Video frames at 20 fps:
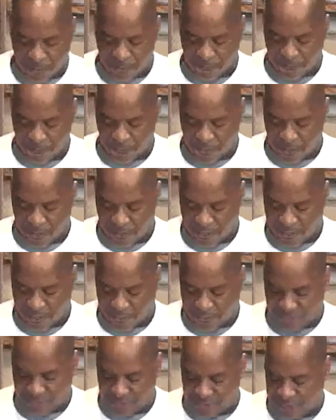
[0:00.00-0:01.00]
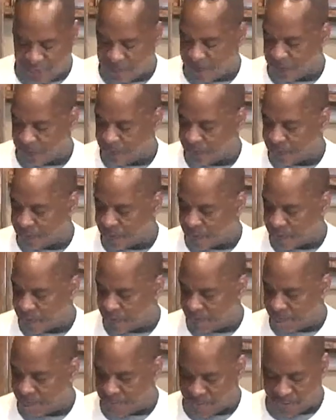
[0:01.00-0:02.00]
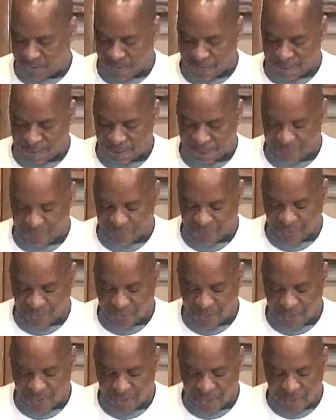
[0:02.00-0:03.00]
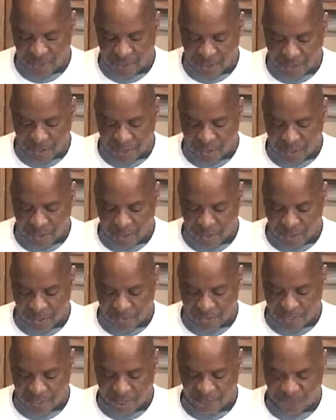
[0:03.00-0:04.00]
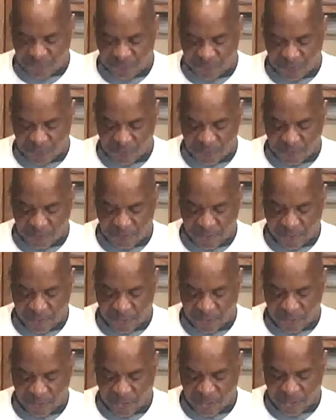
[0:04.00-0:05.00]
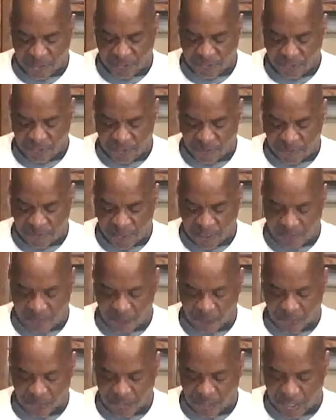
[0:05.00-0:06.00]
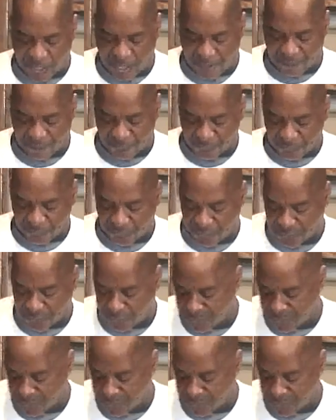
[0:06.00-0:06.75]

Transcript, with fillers: I'm putting like a teaspoon of the butter, a tablespoon of butter into the pan with the apples.